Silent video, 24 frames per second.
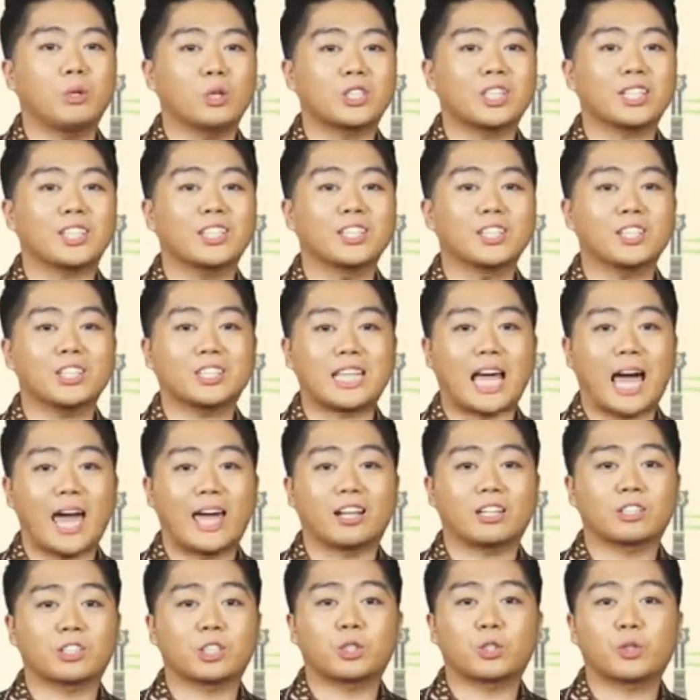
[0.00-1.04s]
musical
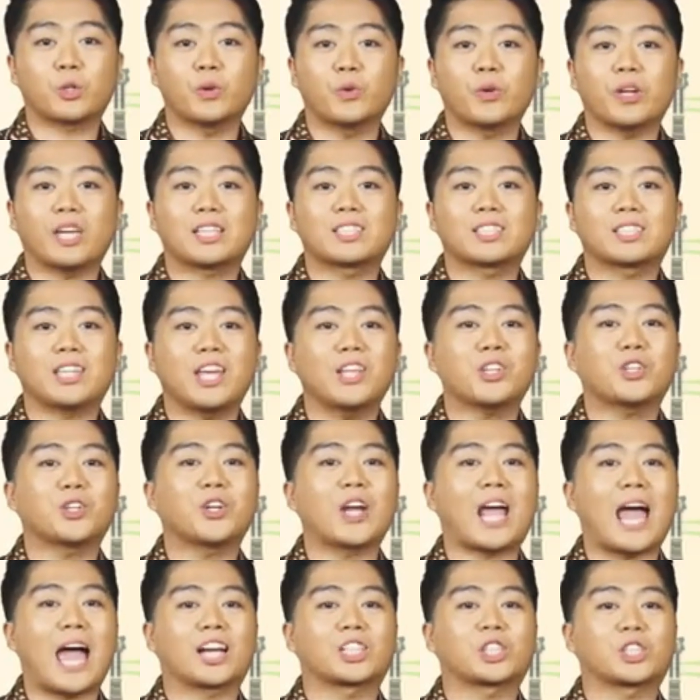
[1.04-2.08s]
styles through its
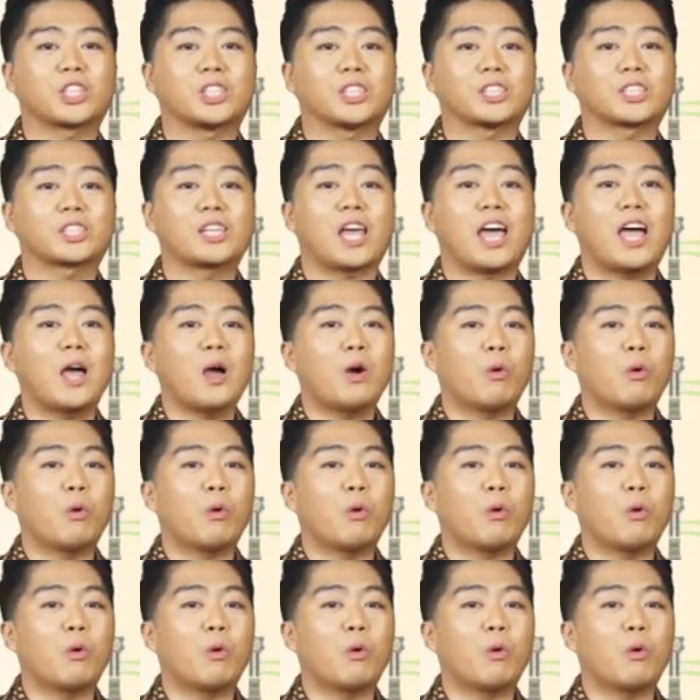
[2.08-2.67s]
interactions